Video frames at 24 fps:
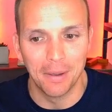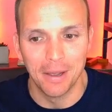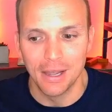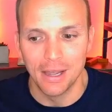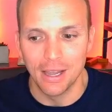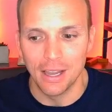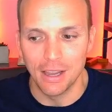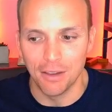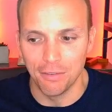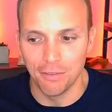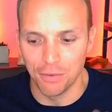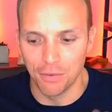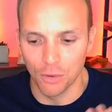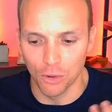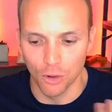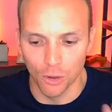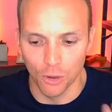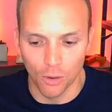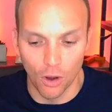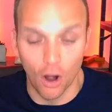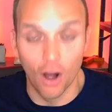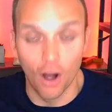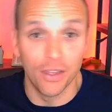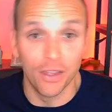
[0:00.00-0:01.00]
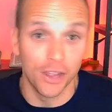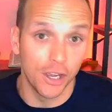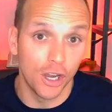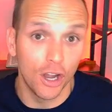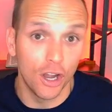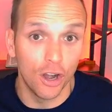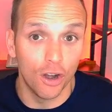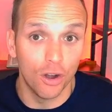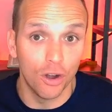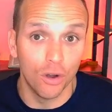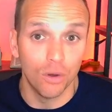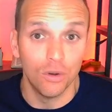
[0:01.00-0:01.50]
if you're on the
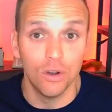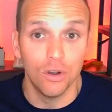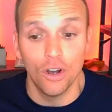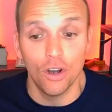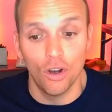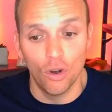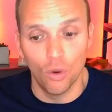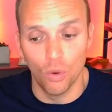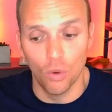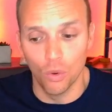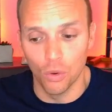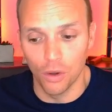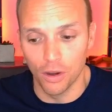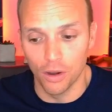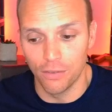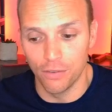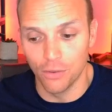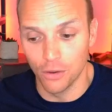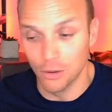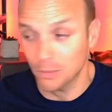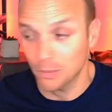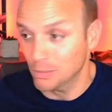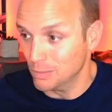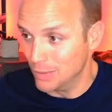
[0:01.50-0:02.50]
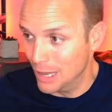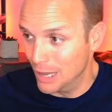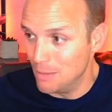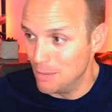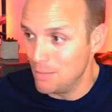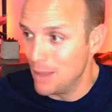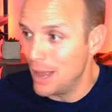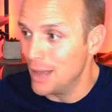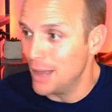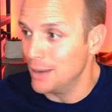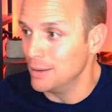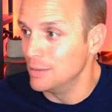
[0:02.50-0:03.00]
go or if you're in
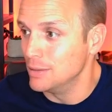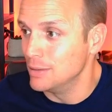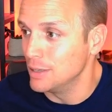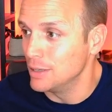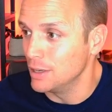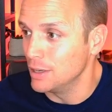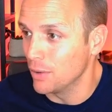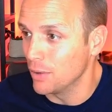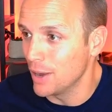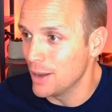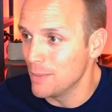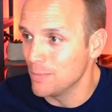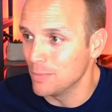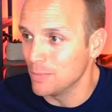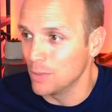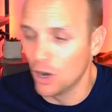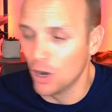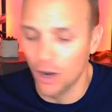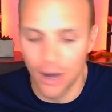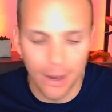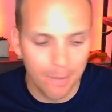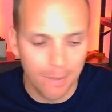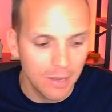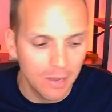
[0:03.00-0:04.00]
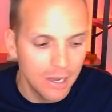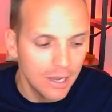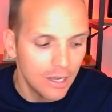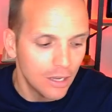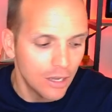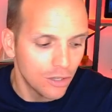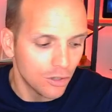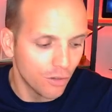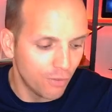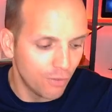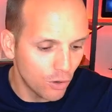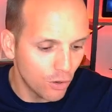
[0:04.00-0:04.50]
bed. All right. All right.
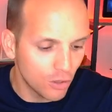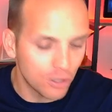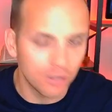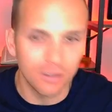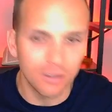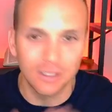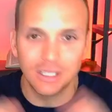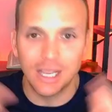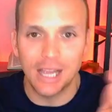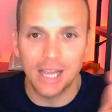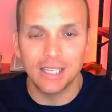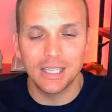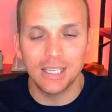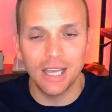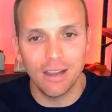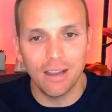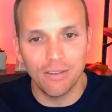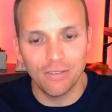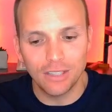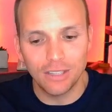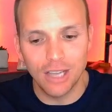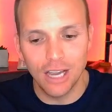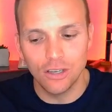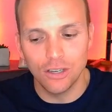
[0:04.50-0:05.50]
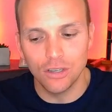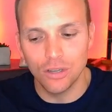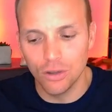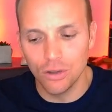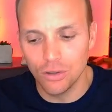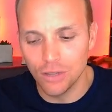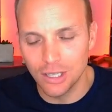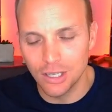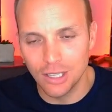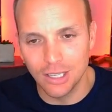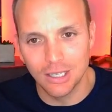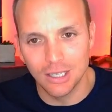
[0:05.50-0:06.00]
So, folks, stay safe, stay
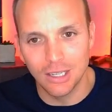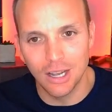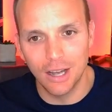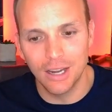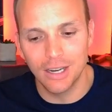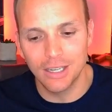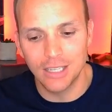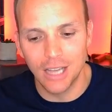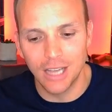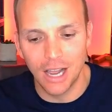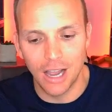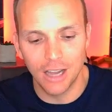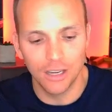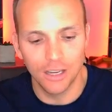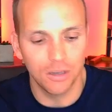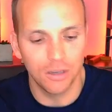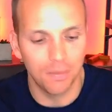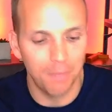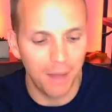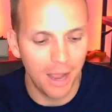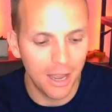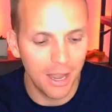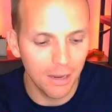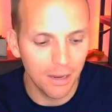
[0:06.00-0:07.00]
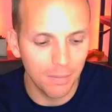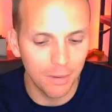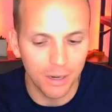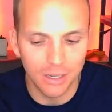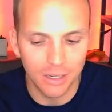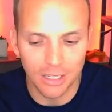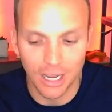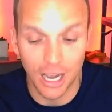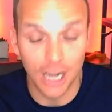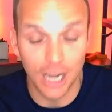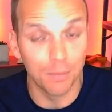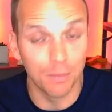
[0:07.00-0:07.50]
tuned. This is not a time to panic, but a
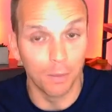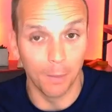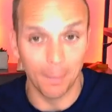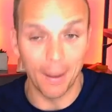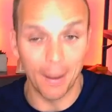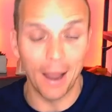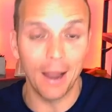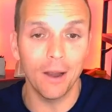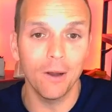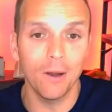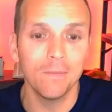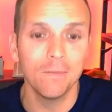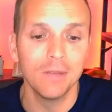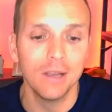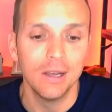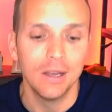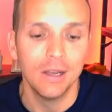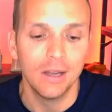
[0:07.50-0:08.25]
time to prepare.